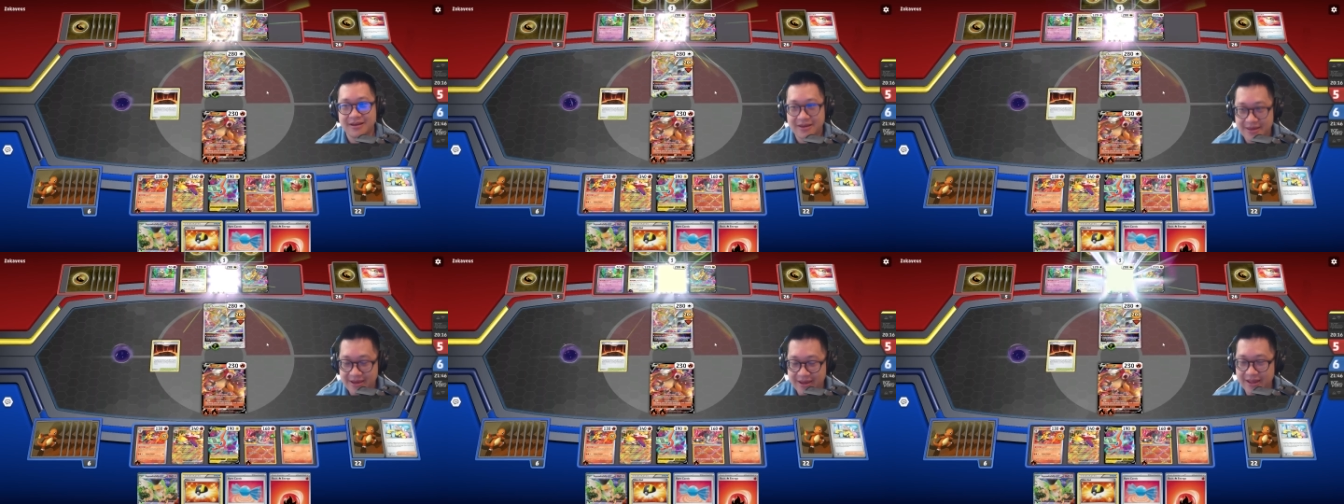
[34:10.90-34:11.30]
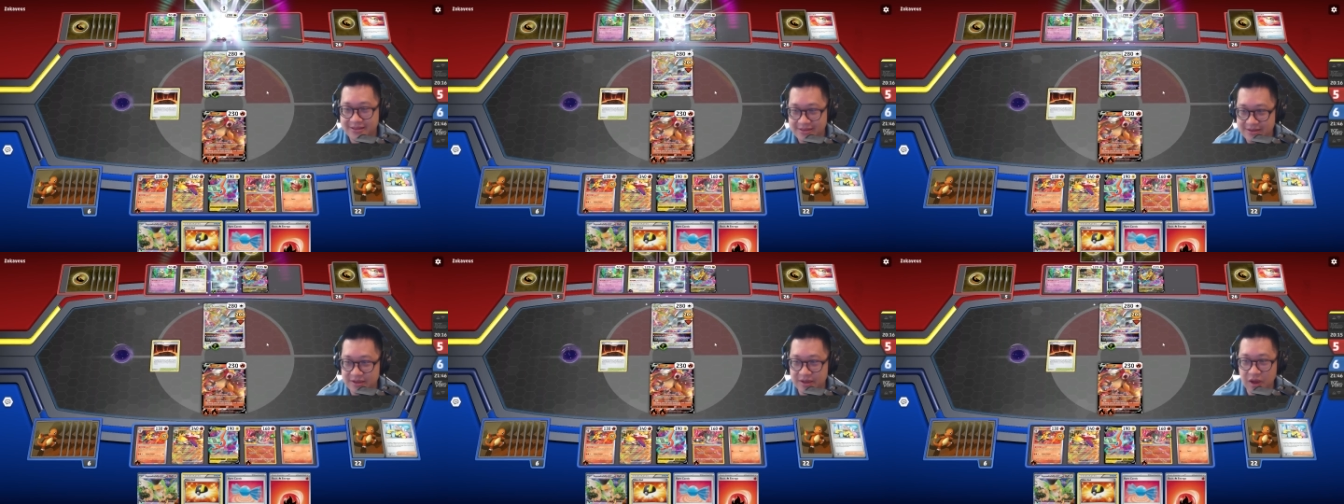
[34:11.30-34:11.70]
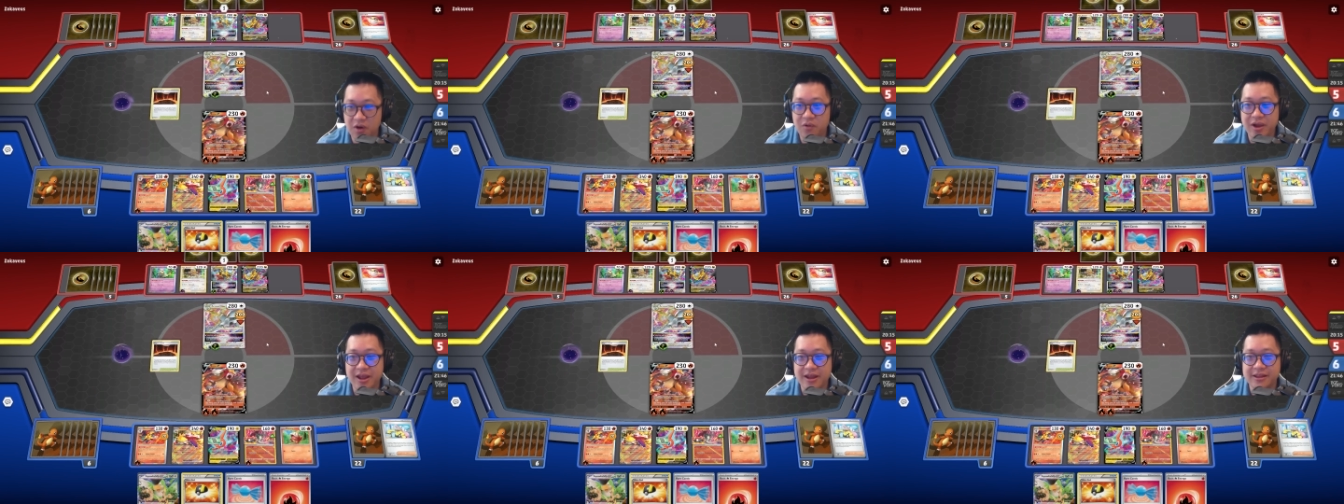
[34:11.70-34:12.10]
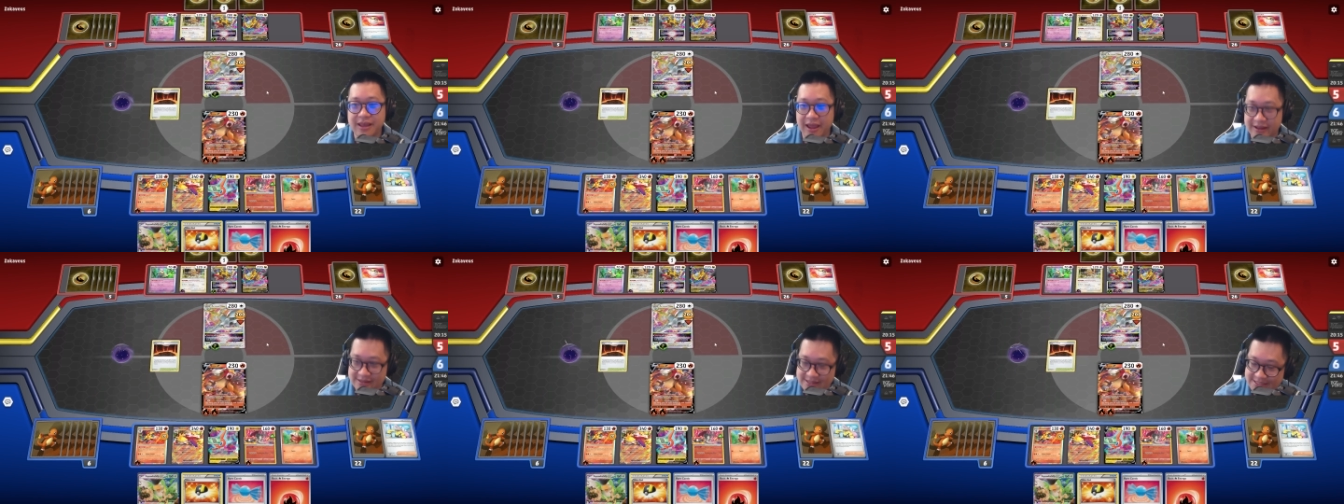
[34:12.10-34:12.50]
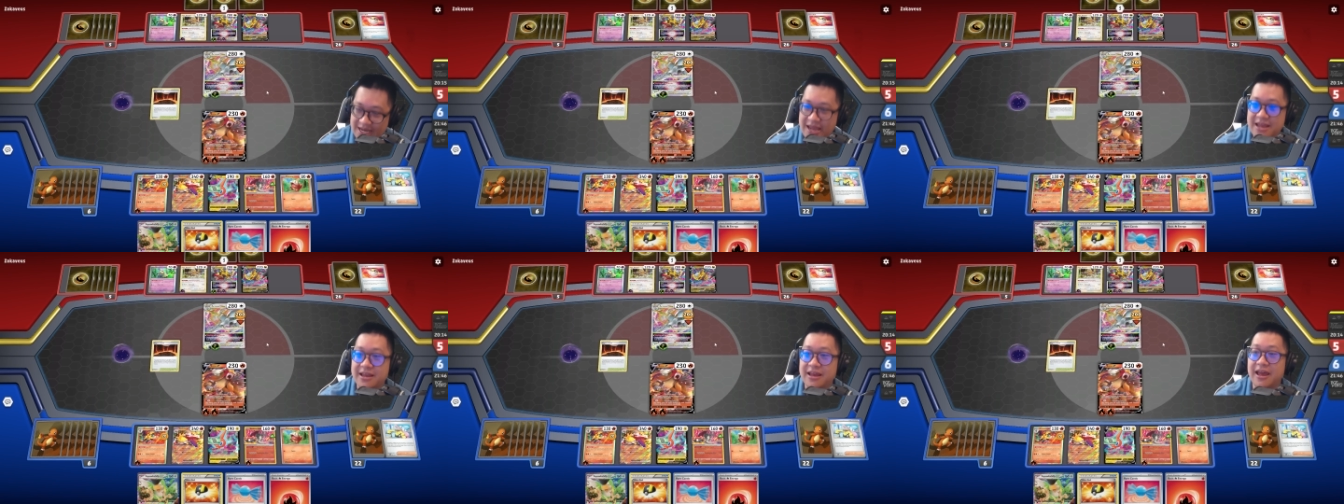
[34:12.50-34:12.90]
He can go in and
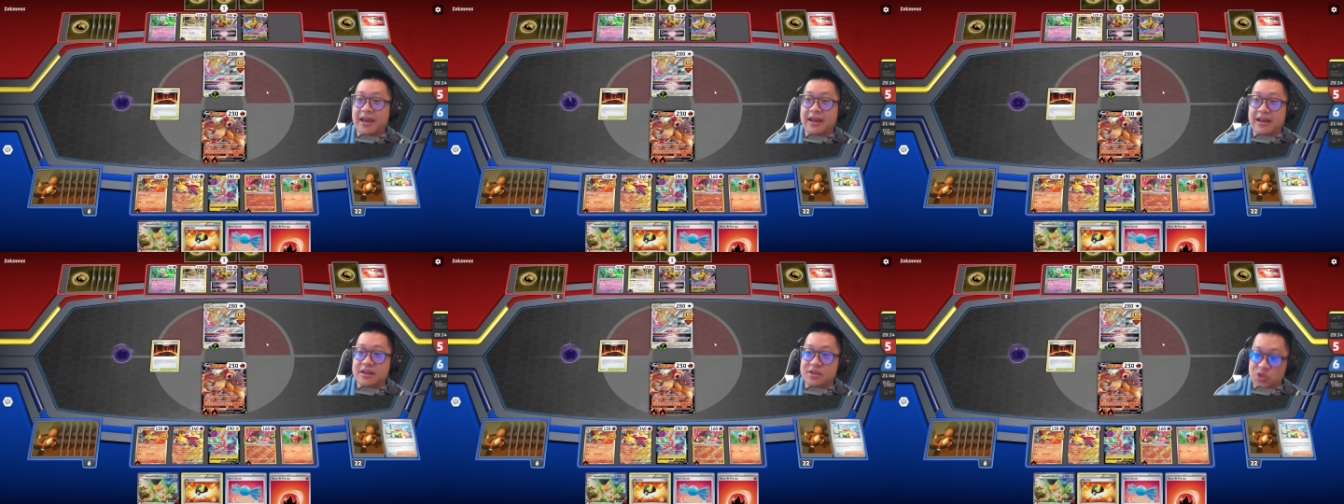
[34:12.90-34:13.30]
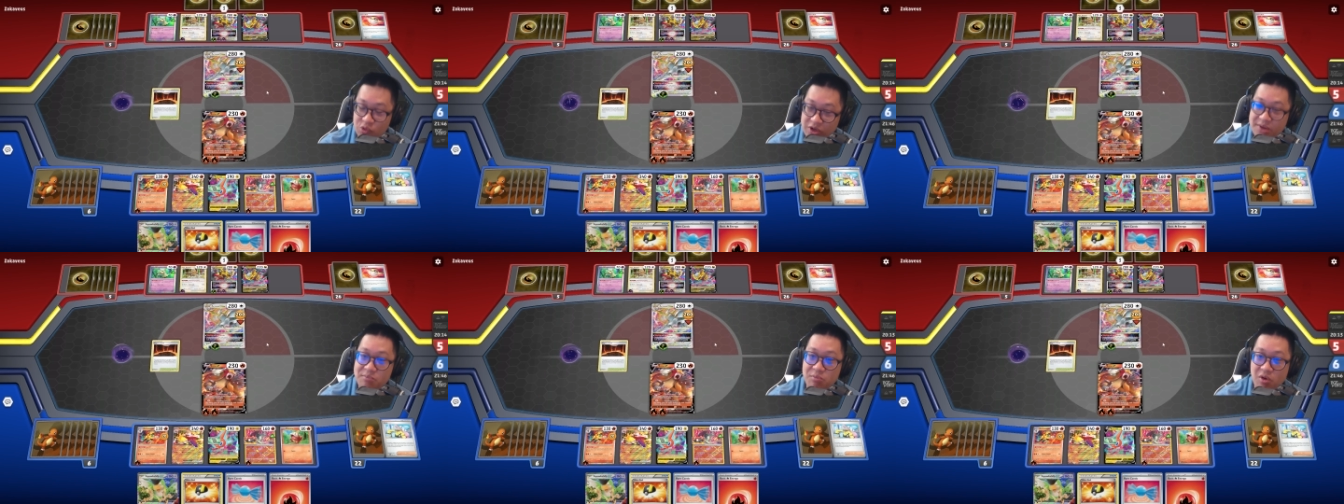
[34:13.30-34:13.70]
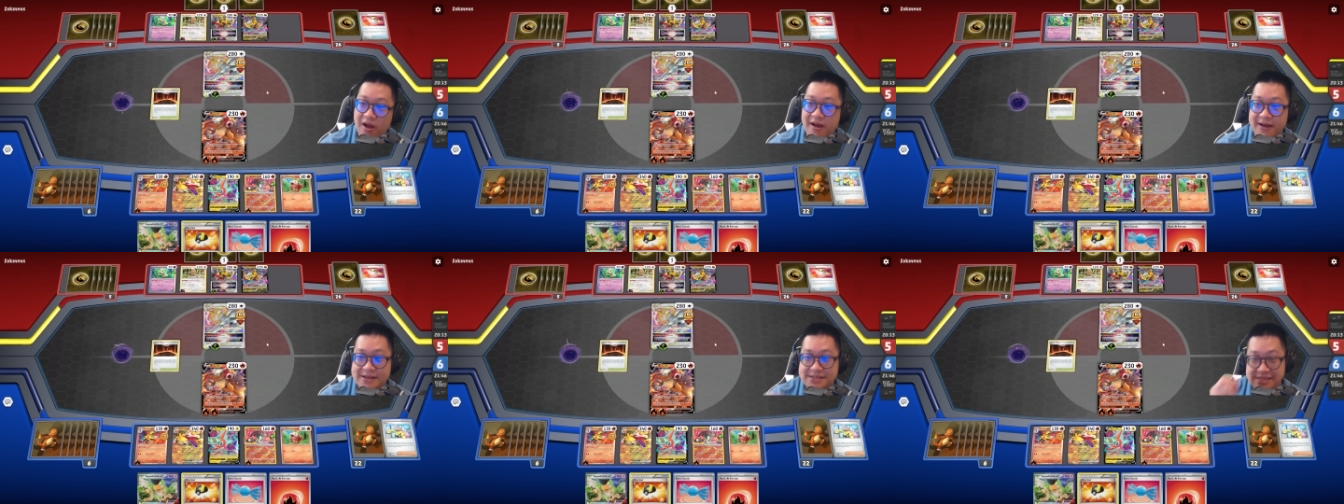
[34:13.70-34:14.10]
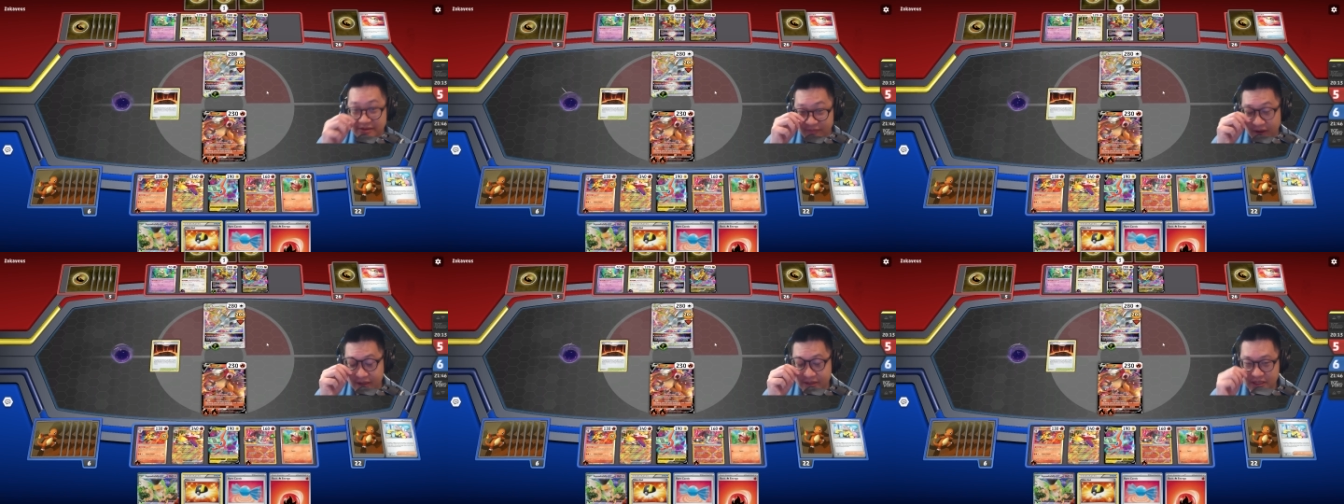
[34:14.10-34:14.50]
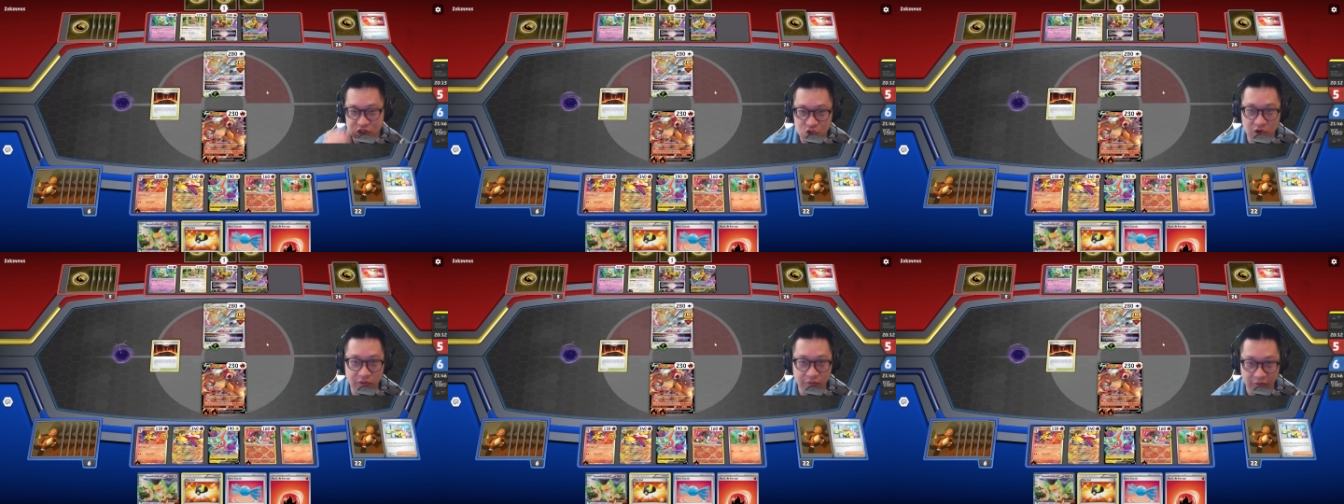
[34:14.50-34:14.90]
take a three prize advantage
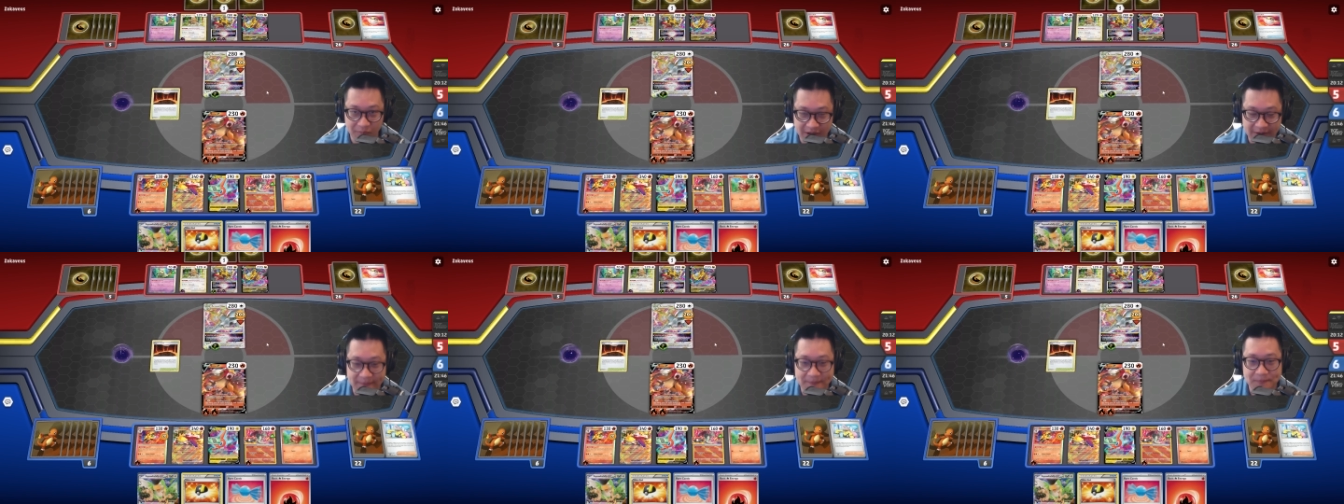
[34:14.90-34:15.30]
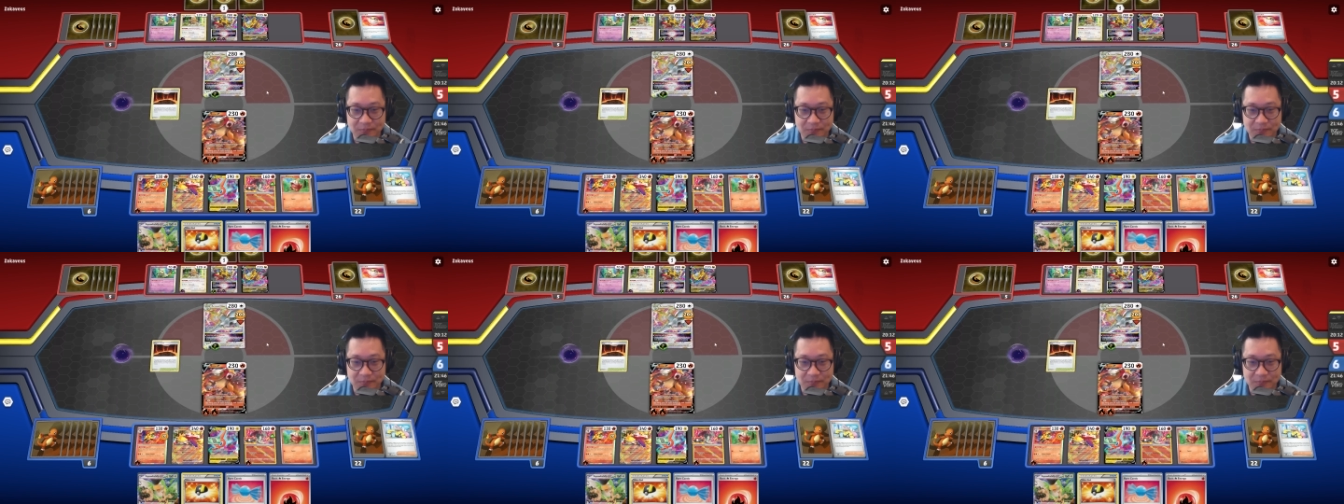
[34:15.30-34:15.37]
over me.